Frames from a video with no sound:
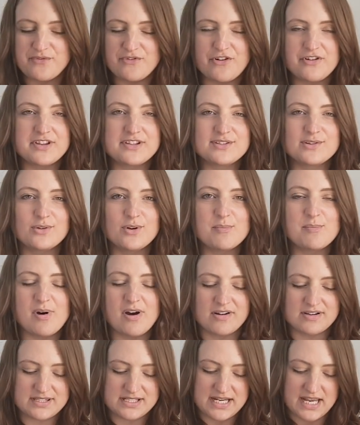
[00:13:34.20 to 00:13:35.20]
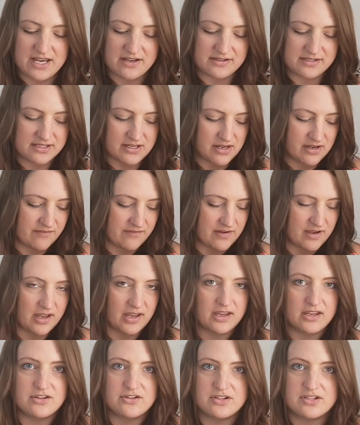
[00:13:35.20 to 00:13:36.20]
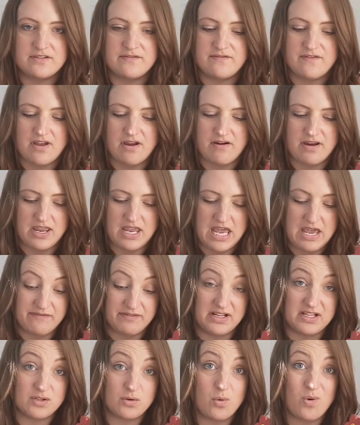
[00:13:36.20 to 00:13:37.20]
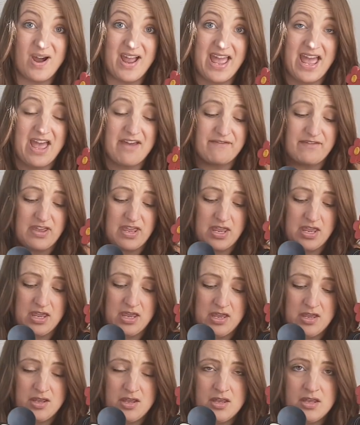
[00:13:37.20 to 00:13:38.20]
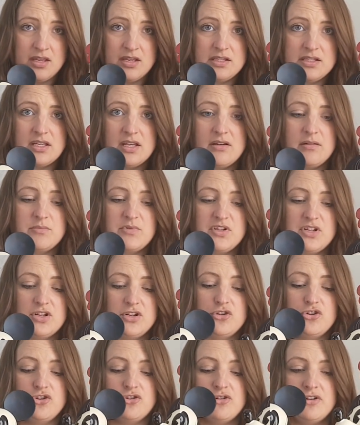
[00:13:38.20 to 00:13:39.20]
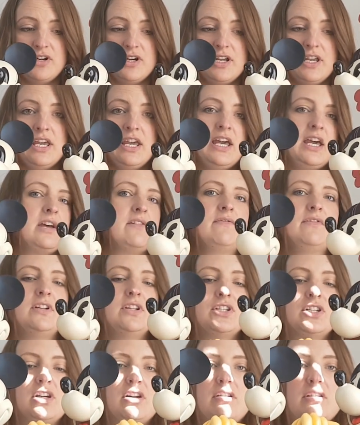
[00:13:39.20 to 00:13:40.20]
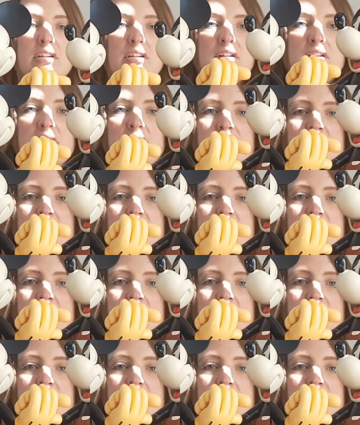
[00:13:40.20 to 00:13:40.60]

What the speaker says: we've got this all unboxed now, so if I can just very carefully, it's quite heavy, so I'm just going to try and carefully show you.